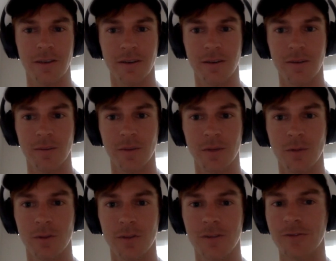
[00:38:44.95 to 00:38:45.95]
Um, and
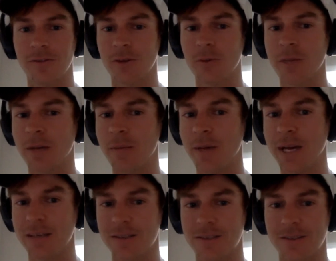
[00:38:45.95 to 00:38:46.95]
once you film that
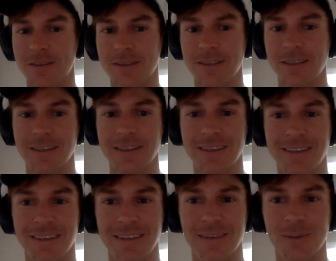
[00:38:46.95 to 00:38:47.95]
match, send it in,
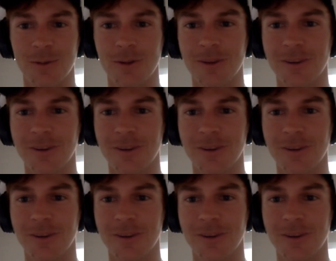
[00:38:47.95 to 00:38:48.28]
and we'll